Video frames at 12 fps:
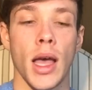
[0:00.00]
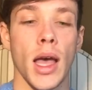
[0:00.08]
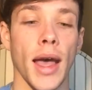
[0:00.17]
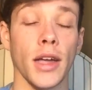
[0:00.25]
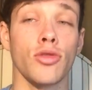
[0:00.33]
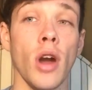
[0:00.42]

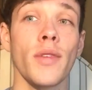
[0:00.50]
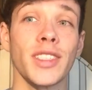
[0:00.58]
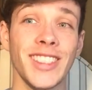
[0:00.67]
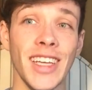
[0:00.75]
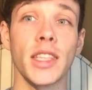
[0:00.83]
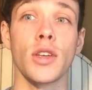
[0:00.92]
And Travis
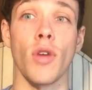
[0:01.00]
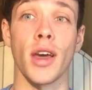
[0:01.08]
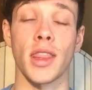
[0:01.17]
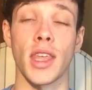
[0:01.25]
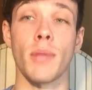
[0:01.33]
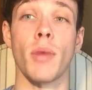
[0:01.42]
did the right
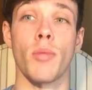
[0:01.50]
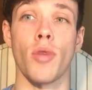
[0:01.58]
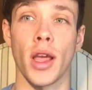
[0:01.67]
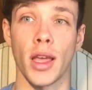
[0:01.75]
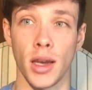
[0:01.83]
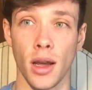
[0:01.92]
thing by
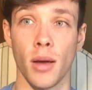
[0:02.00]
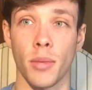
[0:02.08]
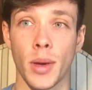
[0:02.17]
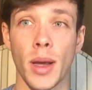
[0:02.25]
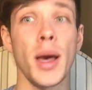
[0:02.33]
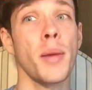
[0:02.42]
breaking up,
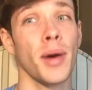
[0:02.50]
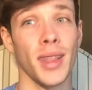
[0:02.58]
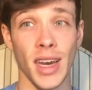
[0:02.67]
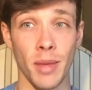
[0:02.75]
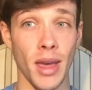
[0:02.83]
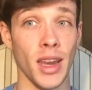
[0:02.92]
but then
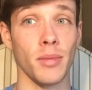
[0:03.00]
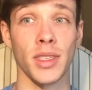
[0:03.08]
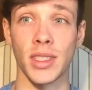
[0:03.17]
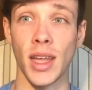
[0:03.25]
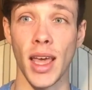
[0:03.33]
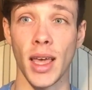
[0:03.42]
he made a
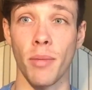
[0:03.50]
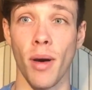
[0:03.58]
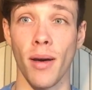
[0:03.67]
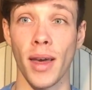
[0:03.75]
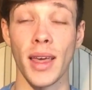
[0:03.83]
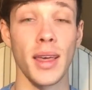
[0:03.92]
mistake
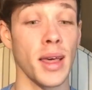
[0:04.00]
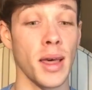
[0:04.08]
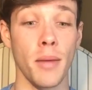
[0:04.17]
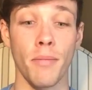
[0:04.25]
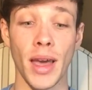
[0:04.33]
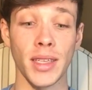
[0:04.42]
by
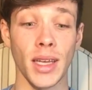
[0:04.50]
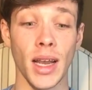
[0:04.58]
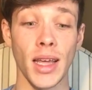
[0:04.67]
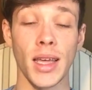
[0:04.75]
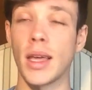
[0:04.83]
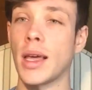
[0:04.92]

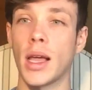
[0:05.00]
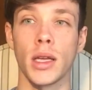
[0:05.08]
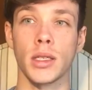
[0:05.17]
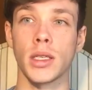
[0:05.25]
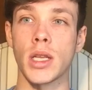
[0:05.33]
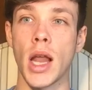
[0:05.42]
basically
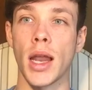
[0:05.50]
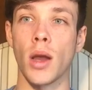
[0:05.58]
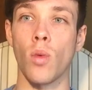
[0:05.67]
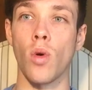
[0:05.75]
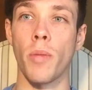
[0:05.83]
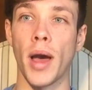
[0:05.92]
just letting her
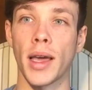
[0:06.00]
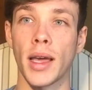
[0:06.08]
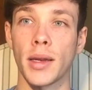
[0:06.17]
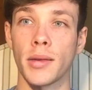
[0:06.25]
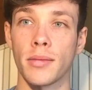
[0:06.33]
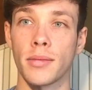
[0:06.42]
walk back
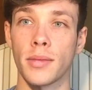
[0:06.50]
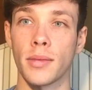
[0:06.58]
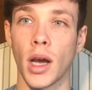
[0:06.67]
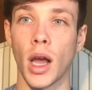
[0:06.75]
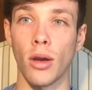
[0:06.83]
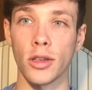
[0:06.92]
in
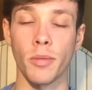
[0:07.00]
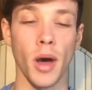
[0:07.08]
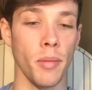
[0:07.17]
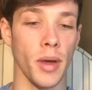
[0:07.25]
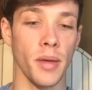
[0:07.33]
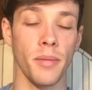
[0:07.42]
like a lost
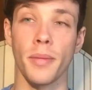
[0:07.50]
puppy.